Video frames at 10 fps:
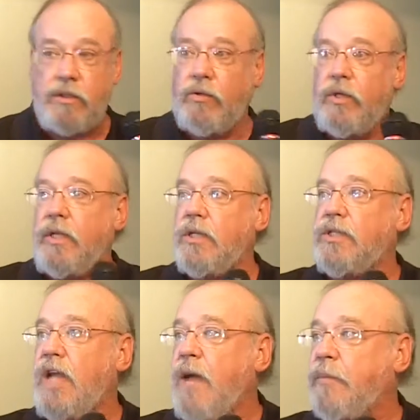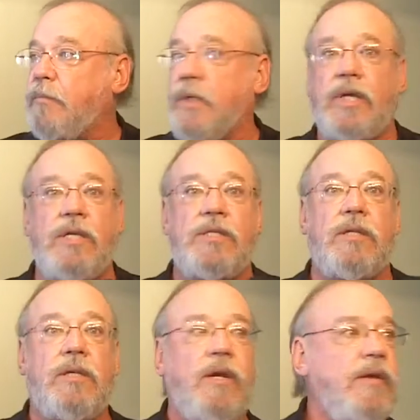do anything to stop them,
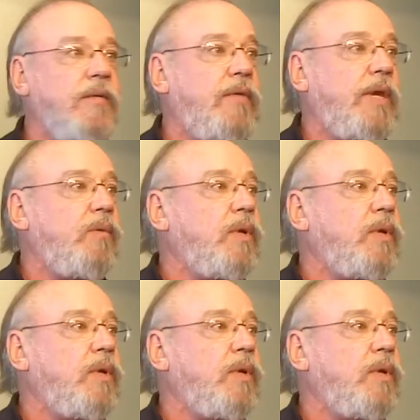because they